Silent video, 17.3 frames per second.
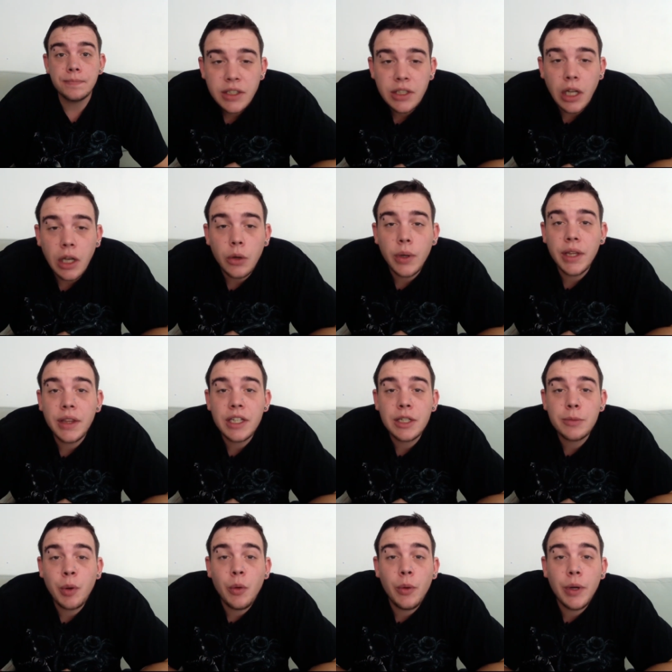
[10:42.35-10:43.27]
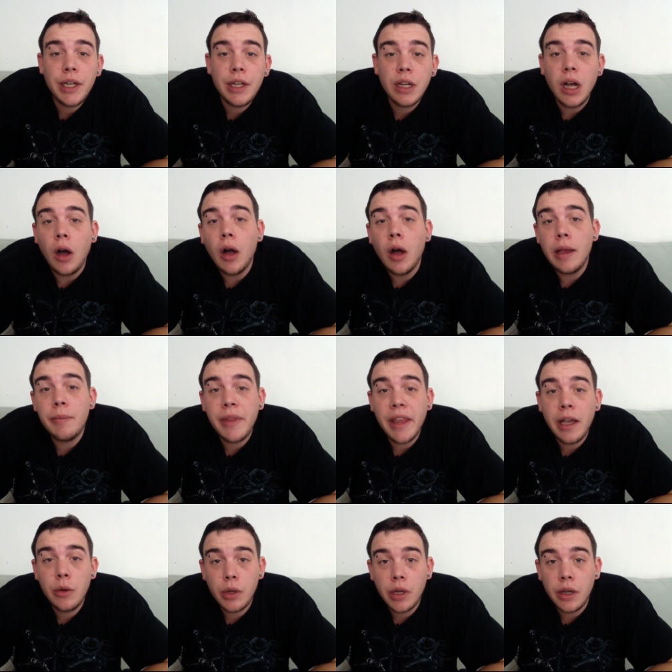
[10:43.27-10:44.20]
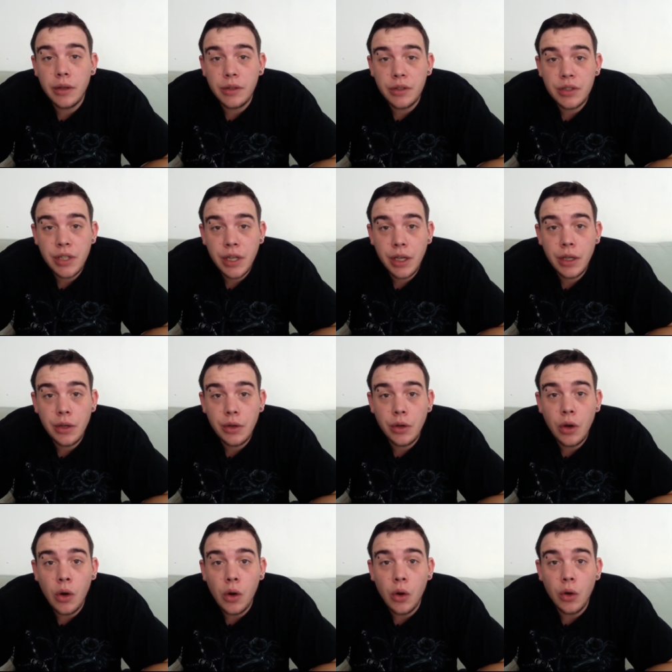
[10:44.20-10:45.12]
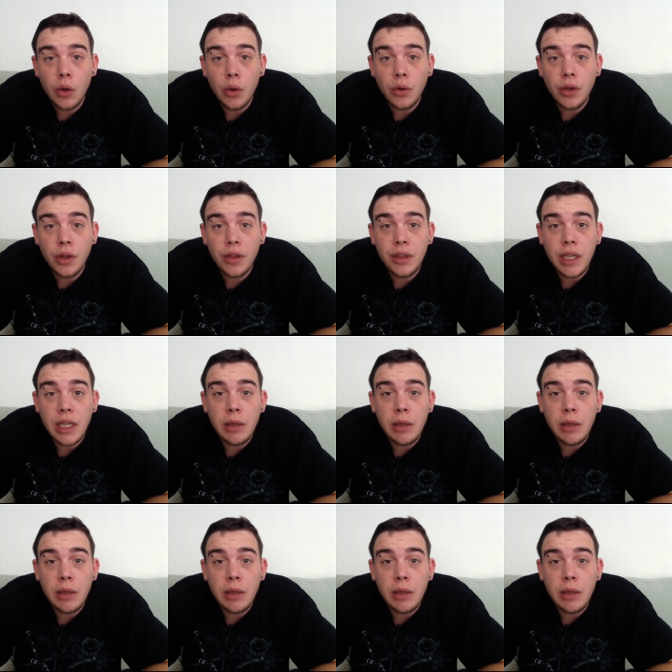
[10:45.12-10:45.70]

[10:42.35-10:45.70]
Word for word: So at this point, I am now going to turn on